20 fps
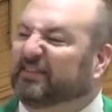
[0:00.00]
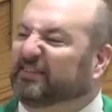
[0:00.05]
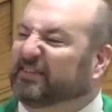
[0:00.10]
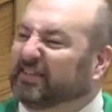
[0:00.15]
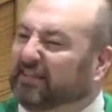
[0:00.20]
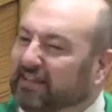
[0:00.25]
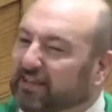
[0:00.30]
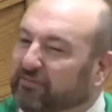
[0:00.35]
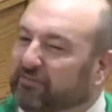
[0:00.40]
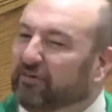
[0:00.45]
to
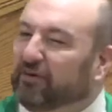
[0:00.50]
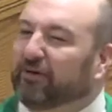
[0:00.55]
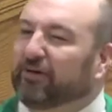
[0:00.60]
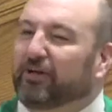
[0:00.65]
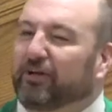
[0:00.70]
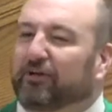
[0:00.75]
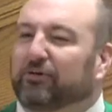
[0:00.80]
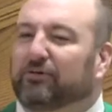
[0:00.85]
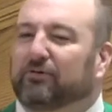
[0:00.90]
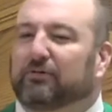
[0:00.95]
deliver
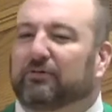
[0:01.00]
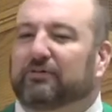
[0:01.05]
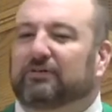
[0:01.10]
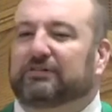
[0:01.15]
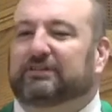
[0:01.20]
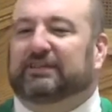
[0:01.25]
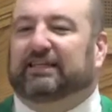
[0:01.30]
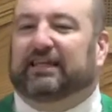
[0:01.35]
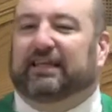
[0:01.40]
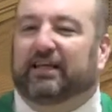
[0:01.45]
you,
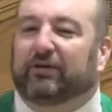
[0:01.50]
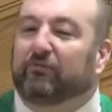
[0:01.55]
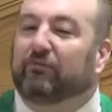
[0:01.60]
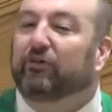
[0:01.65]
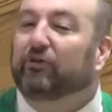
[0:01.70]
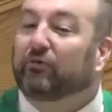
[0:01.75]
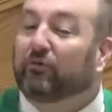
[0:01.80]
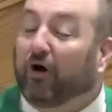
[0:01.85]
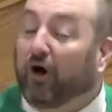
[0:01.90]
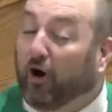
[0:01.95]
to give
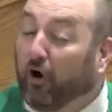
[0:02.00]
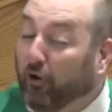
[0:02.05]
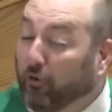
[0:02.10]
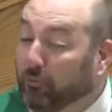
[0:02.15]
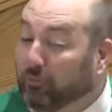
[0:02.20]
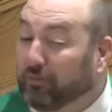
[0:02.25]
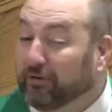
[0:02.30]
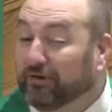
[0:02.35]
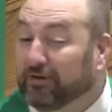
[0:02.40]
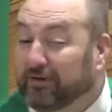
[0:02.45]
you hope,